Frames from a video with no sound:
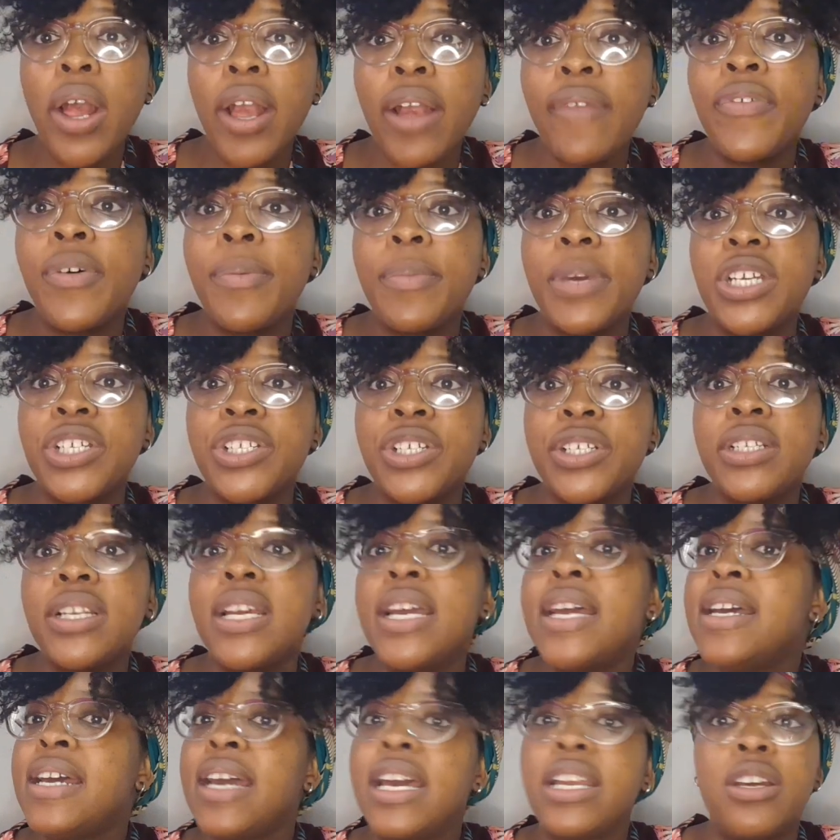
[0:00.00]
information,
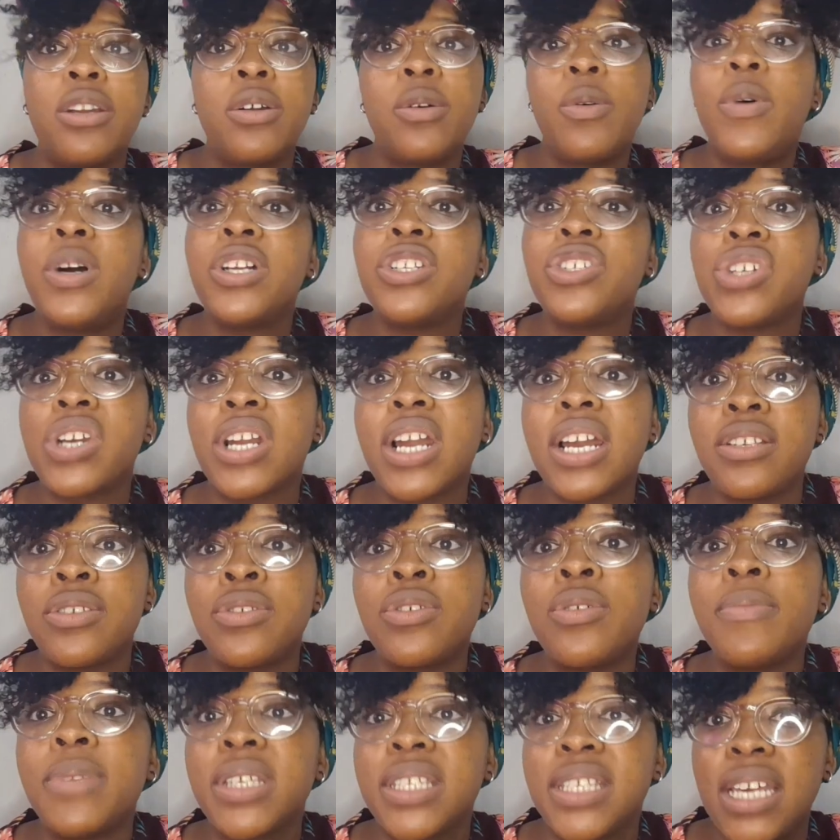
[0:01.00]
and I don't want you guys
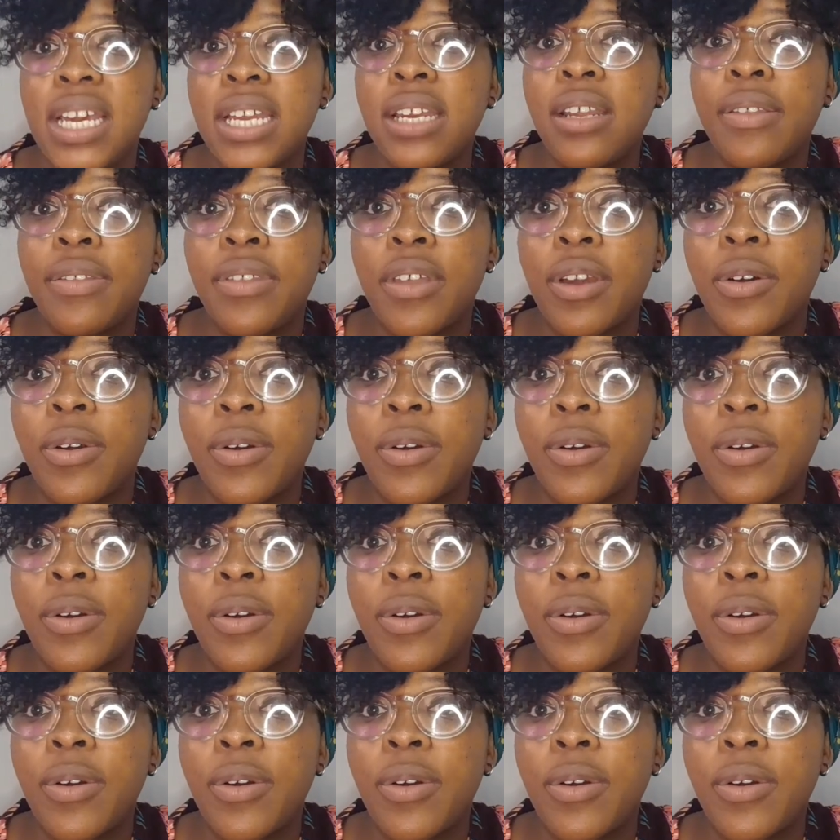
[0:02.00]
to miss anything.